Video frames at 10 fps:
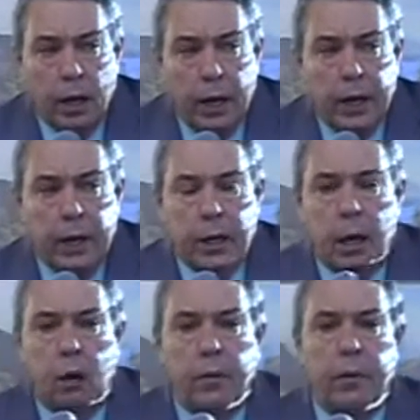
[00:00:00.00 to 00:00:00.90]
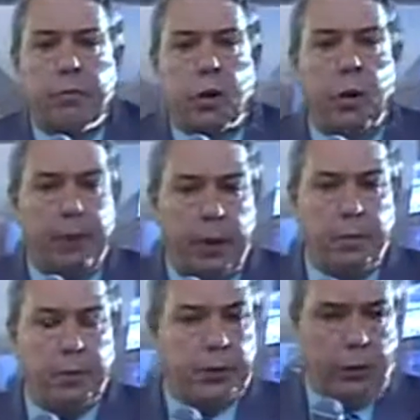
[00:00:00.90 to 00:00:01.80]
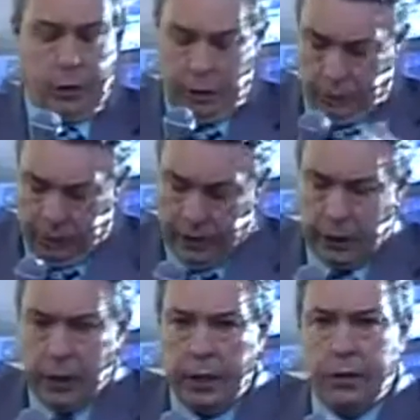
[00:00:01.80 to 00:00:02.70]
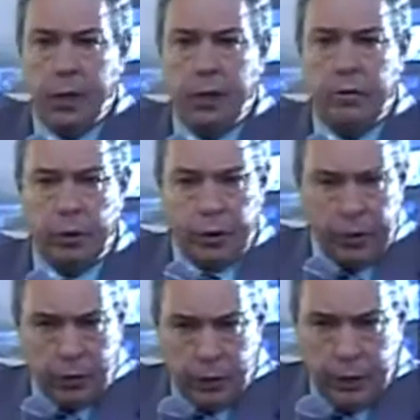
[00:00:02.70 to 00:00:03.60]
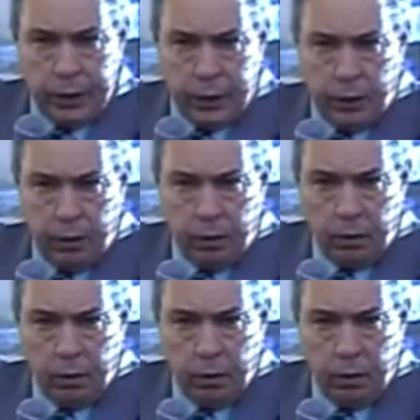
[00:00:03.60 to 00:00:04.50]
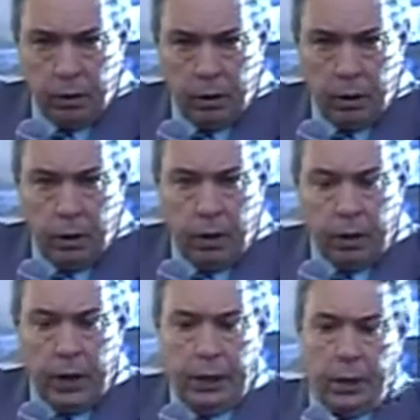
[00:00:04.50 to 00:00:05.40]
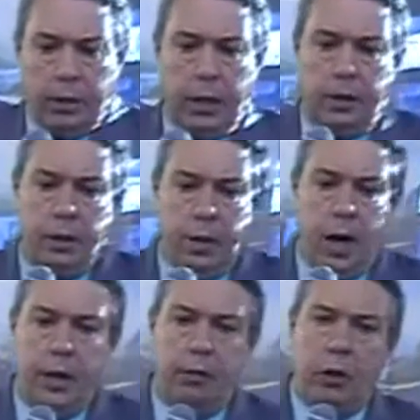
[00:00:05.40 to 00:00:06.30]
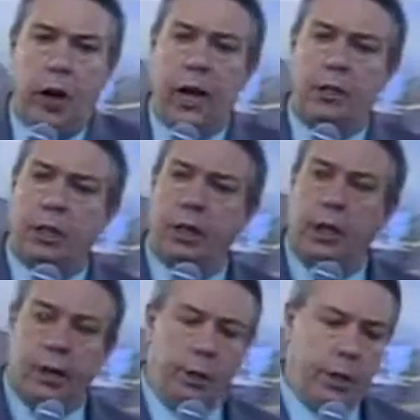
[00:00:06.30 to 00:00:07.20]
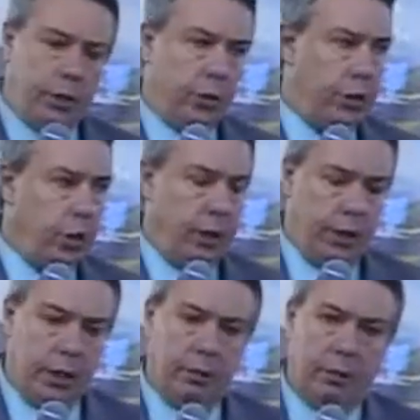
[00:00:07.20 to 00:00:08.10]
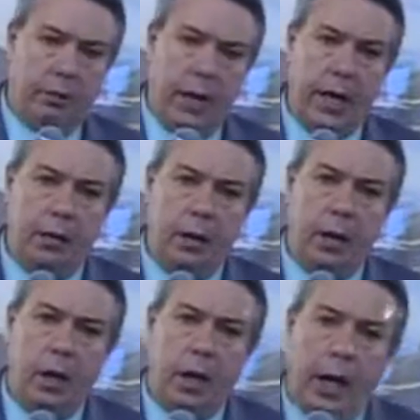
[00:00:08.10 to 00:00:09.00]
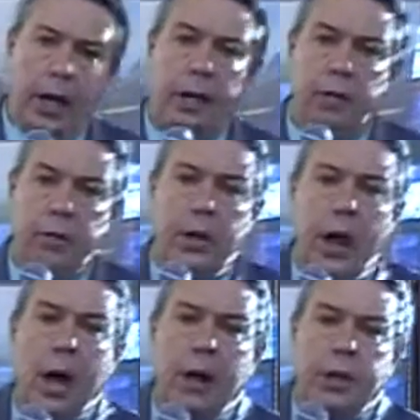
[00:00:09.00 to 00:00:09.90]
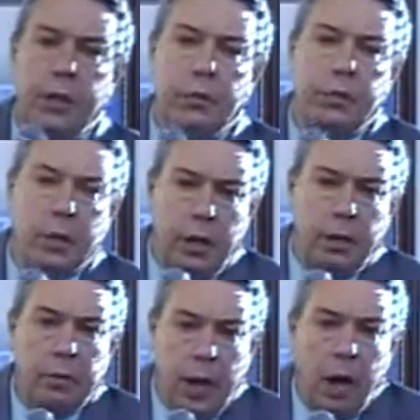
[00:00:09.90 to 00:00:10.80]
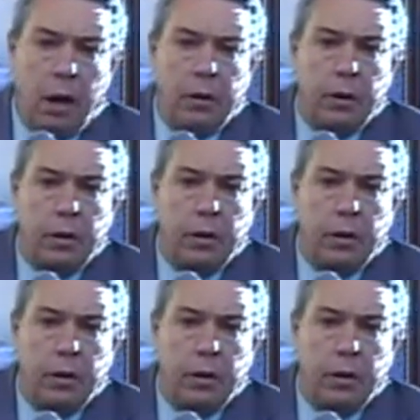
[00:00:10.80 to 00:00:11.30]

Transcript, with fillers: And He called them for a purpose, for this reason, He said, for this reason that the, that the body of Christ could come into the unity of the faith and of the knowledge of the Son of God.